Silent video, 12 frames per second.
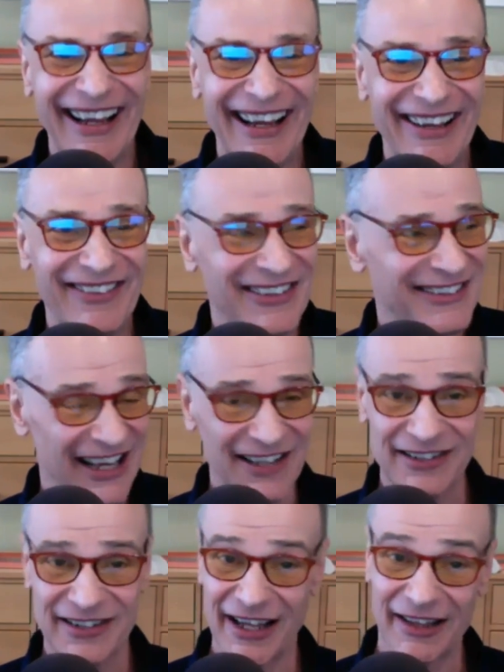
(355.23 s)
in the
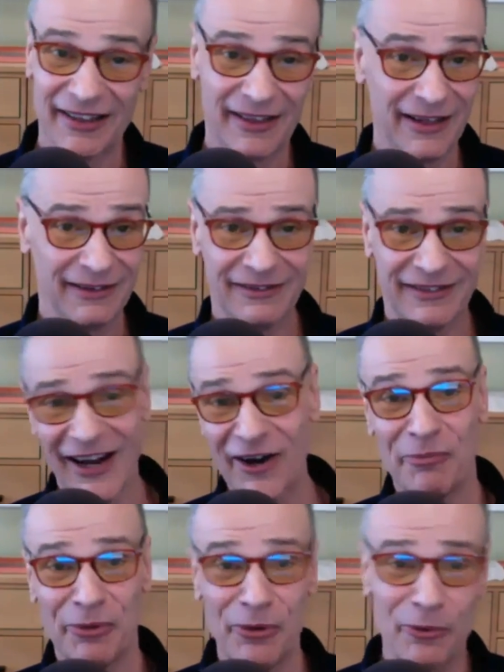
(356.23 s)
sense that the
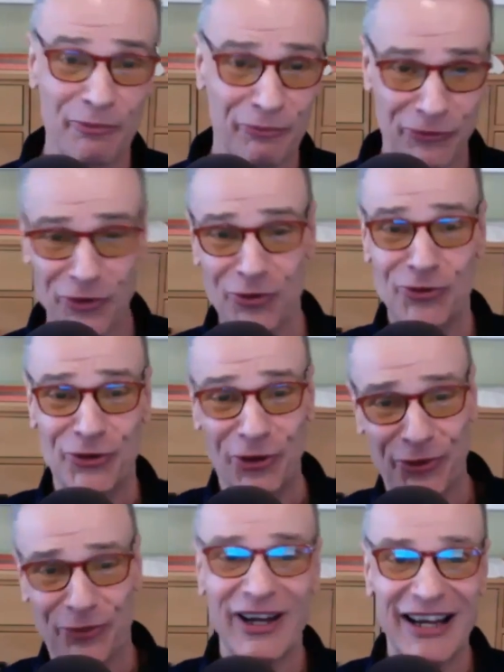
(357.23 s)
terrible twos and
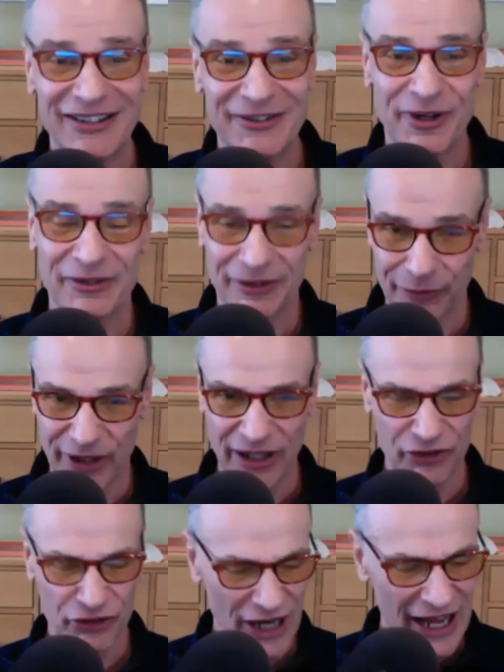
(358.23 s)
threes, when
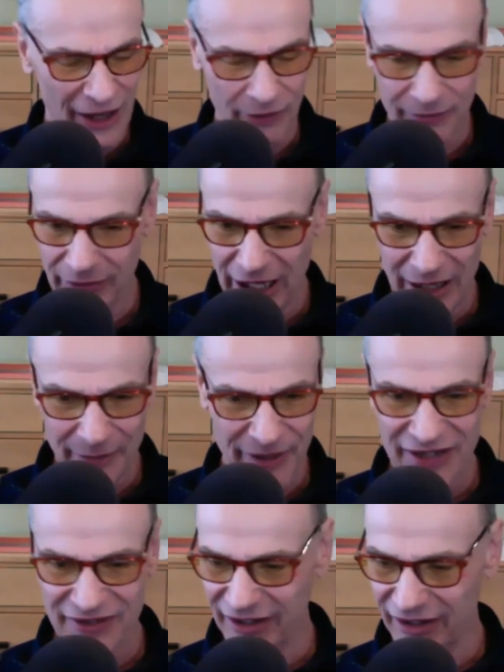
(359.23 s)
a child
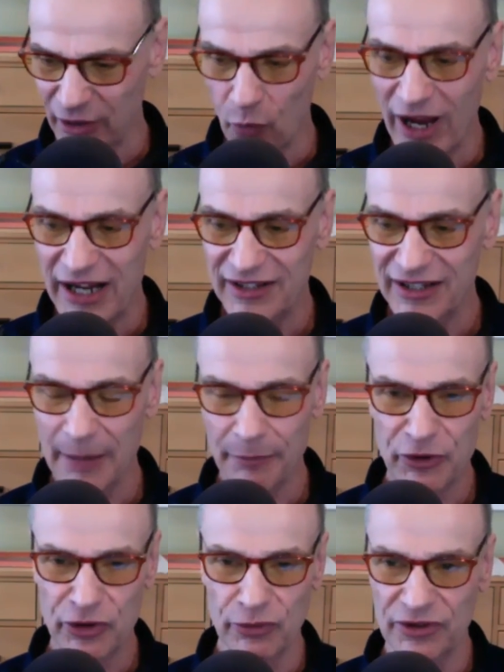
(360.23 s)
basically wakes
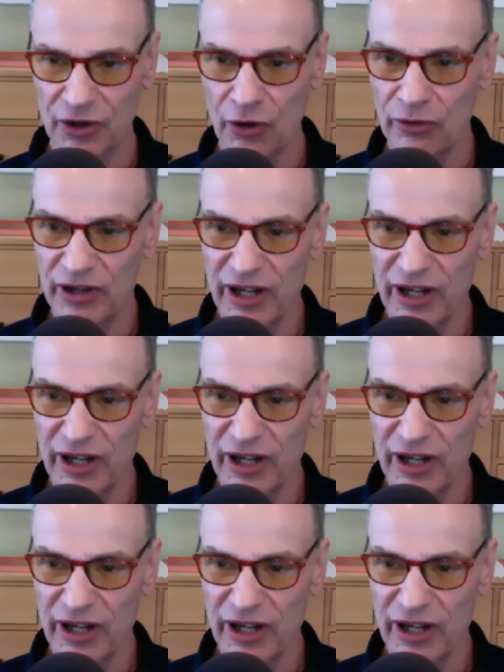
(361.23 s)
up to its own